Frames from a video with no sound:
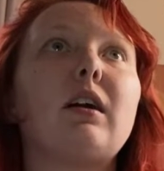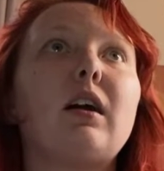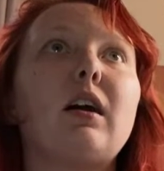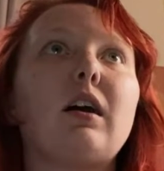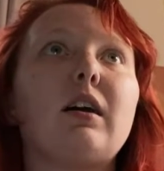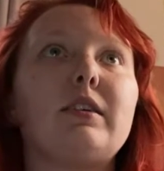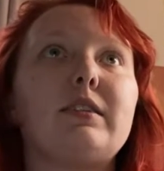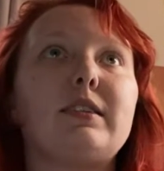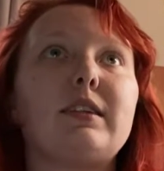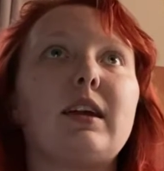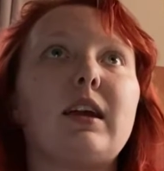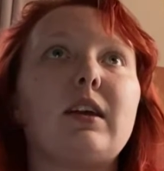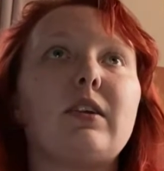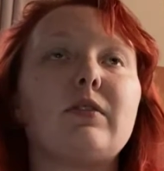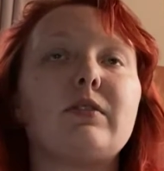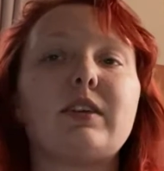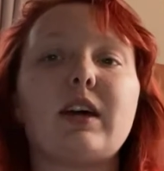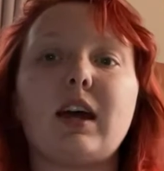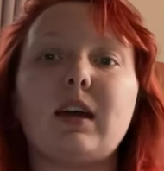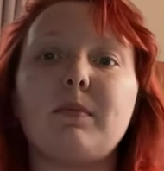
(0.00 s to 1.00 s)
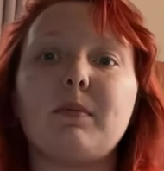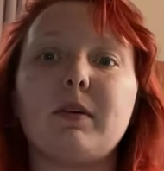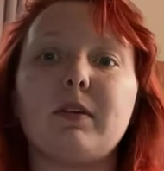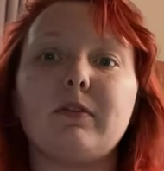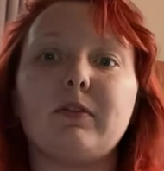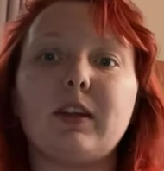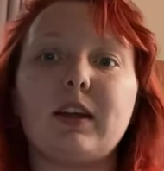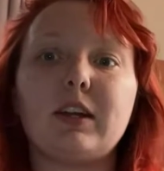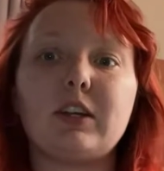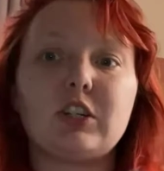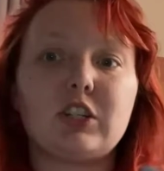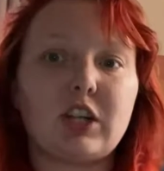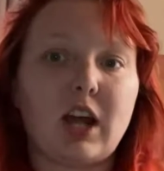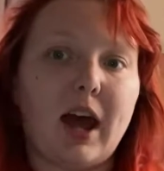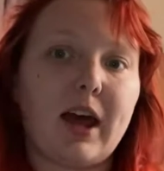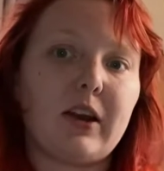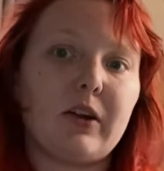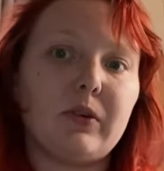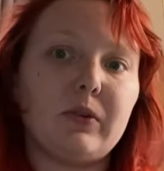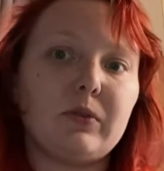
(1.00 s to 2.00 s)
a cyanotype of like
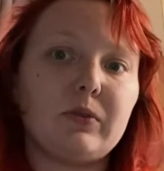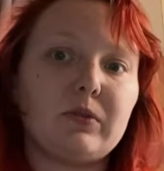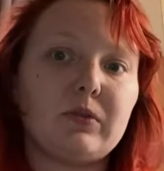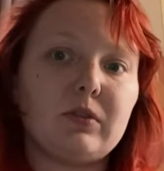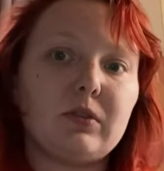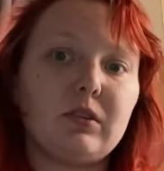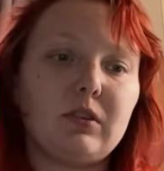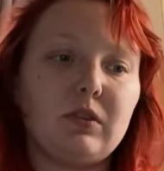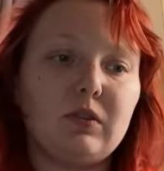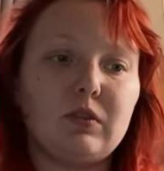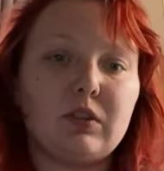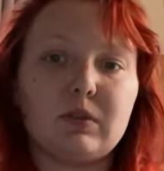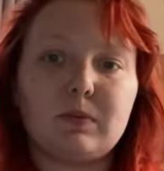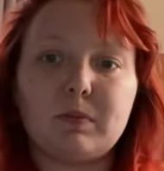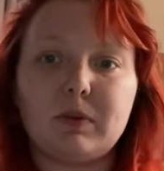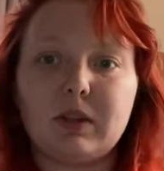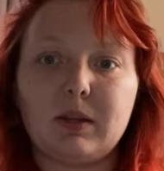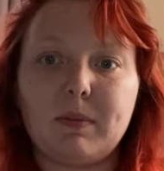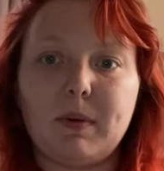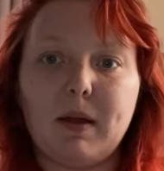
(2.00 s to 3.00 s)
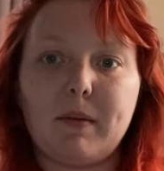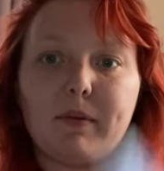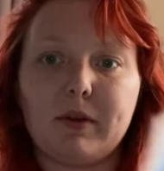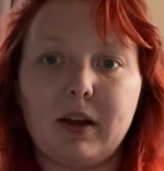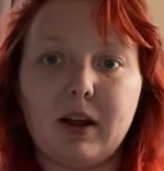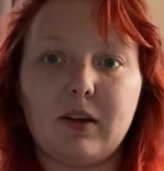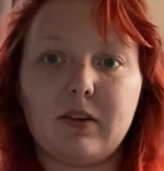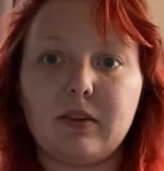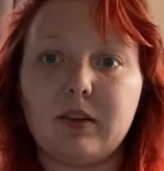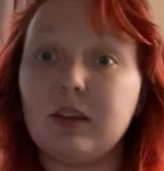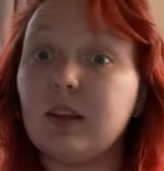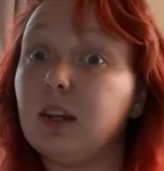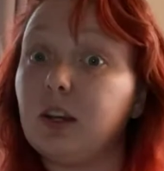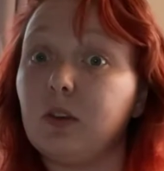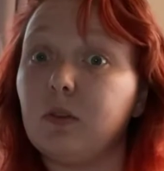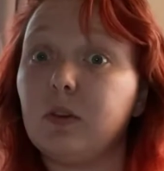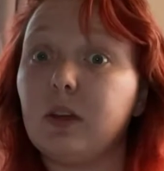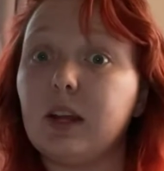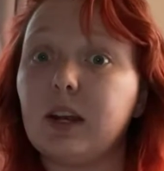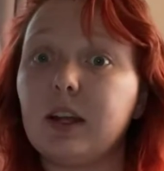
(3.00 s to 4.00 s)
shadows, you just put the paper down and then you
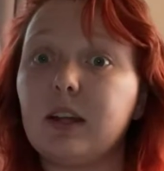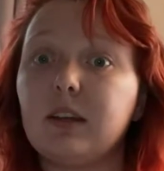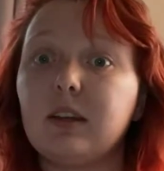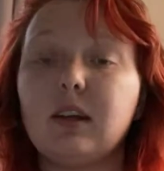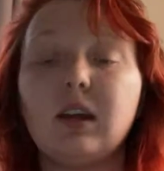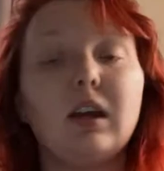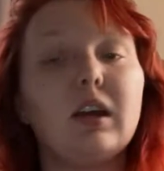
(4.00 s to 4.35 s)
get it.